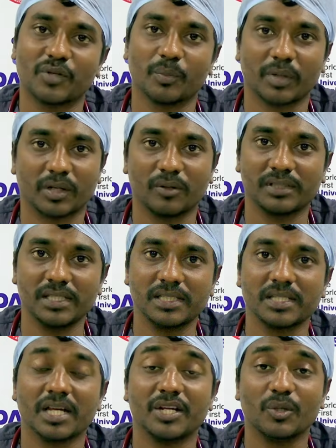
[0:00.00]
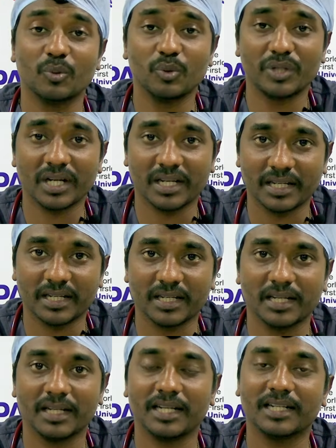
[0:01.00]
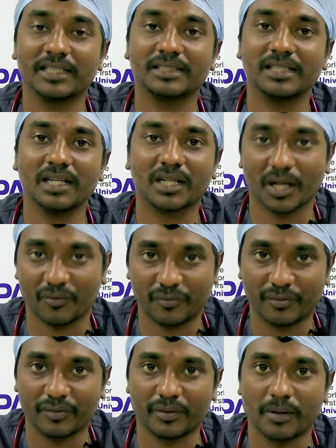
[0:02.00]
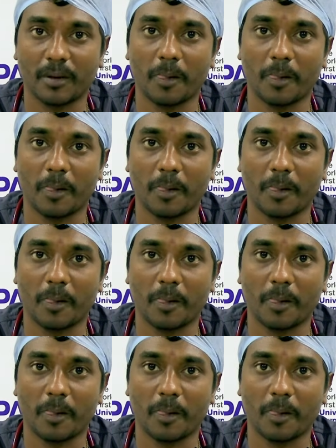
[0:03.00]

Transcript: of tuberculosis usually it is the cough.